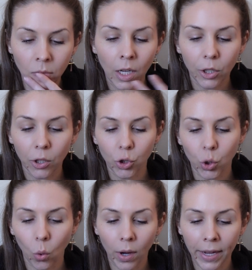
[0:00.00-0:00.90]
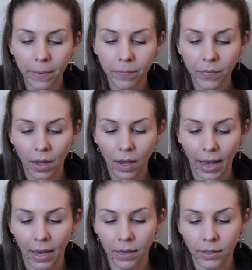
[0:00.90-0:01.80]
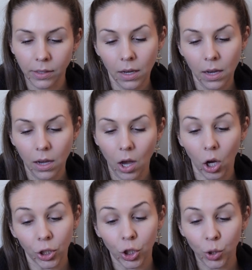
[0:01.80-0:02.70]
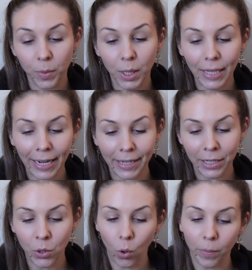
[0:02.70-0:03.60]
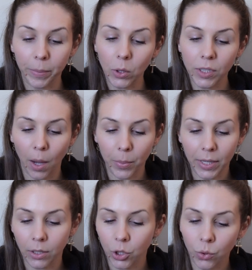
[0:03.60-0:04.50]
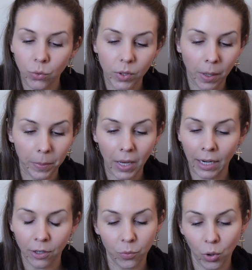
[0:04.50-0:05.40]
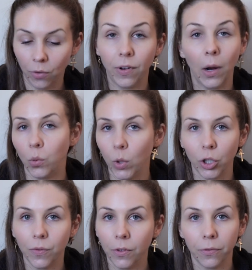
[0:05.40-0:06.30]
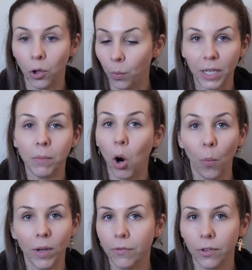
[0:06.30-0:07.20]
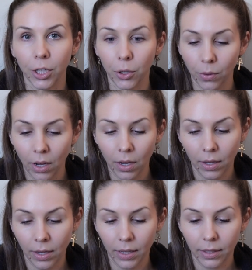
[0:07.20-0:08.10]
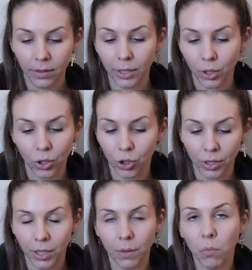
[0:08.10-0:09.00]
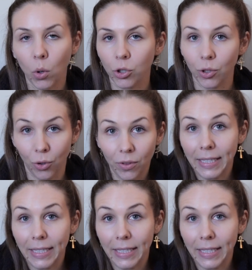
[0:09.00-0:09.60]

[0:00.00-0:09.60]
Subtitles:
Your joy has accumulated or built up into some kind of profound wish fulfillment moment for you. This is just emotional.